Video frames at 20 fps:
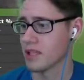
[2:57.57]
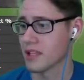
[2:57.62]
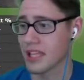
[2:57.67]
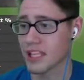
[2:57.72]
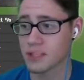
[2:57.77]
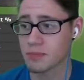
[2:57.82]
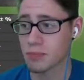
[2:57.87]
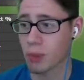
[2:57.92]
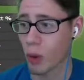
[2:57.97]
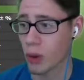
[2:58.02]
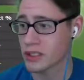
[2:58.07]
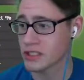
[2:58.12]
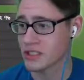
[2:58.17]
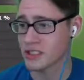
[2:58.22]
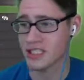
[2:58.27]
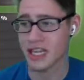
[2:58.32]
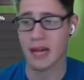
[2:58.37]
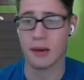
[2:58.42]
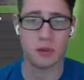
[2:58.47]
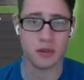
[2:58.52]
He gets Poison
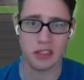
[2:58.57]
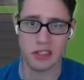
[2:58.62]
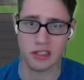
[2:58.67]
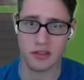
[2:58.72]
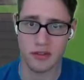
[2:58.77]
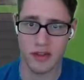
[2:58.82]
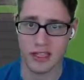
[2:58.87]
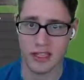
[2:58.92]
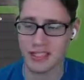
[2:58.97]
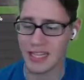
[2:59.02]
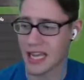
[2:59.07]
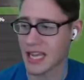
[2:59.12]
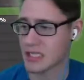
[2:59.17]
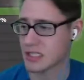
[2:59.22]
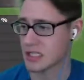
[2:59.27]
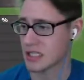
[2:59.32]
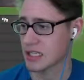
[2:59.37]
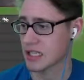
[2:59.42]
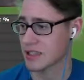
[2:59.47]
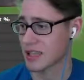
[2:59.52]
Jab, which is
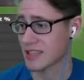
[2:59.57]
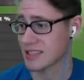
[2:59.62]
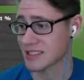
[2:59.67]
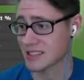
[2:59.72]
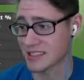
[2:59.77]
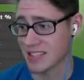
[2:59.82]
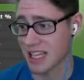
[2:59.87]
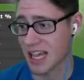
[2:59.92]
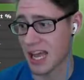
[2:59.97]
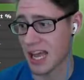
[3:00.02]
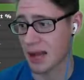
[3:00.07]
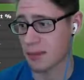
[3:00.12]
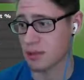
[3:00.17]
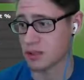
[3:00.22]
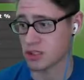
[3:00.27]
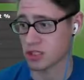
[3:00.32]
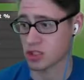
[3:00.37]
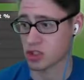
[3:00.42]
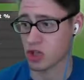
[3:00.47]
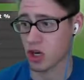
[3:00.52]
fantastic. Get that stab.
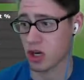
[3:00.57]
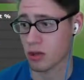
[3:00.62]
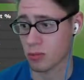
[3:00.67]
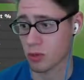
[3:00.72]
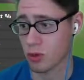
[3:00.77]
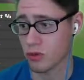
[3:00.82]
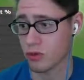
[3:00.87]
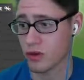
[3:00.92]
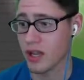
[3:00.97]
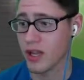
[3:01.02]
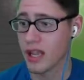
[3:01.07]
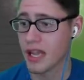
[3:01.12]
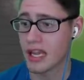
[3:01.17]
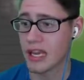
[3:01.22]
It's a strong move. And he